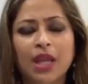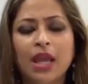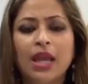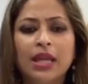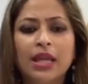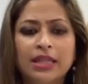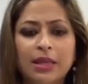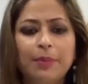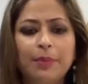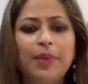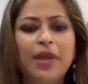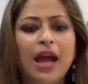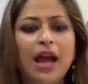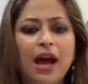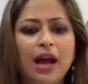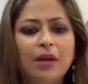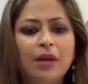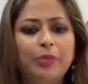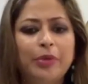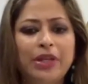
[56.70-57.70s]
The
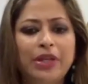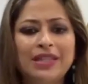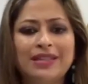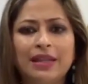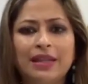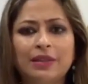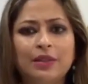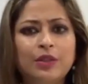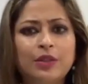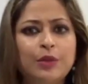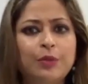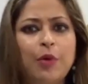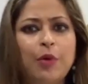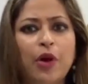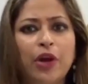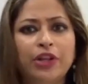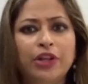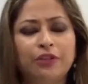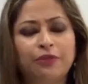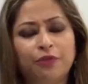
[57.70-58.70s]
Bihar police at this
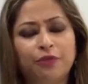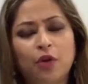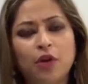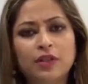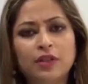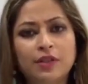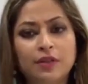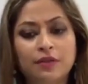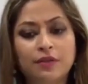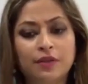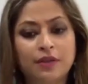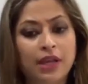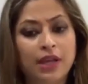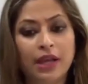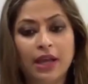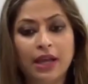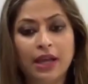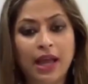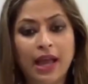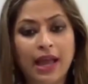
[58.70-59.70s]
point, of course,
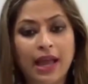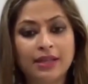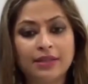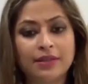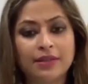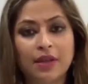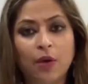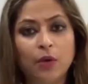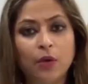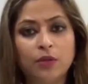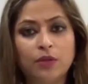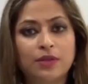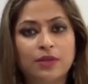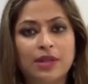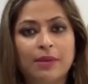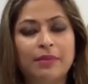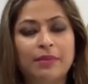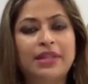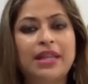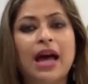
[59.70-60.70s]
has also
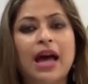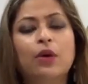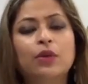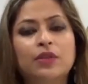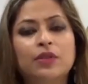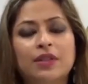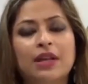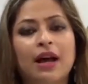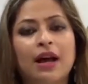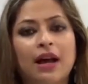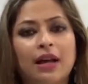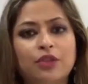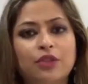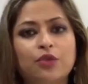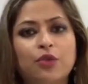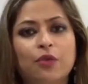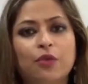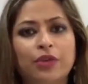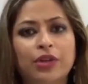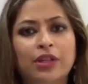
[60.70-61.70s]
some doubts
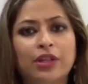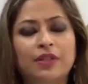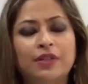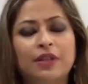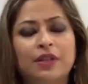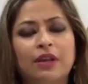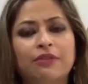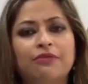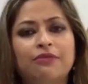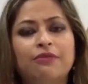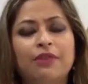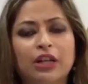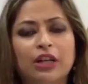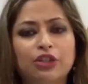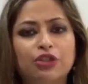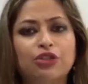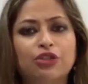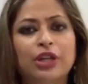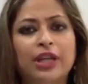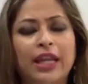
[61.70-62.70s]
cast over its
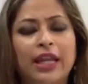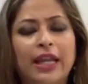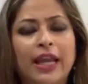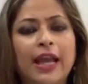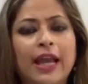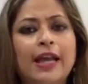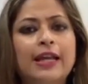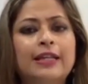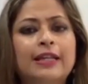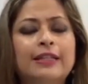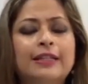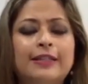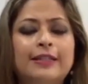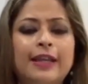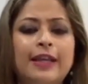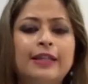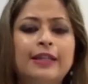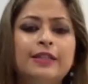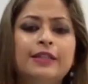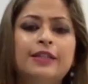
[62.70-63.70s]
functioning,
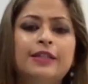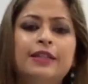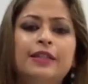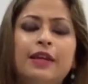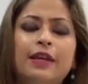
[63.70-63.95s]
since there